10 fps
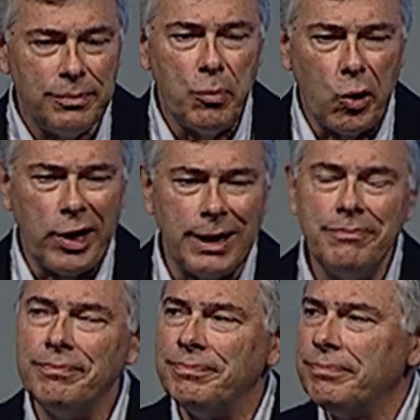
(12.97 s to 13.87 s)
Morning.
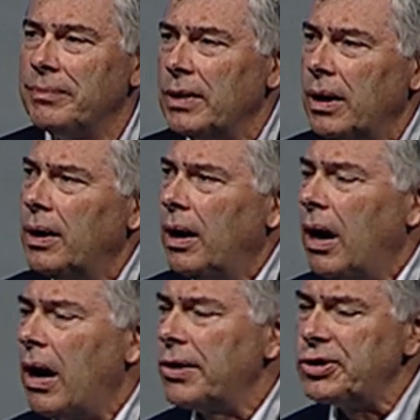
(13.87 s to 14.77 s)

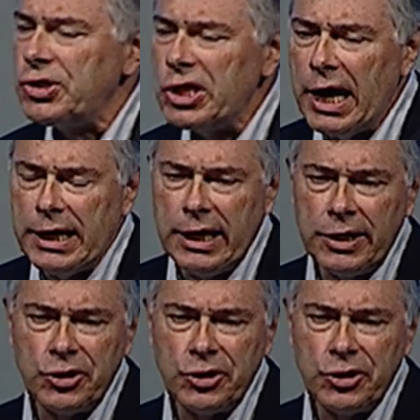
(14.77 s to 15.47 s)
Our society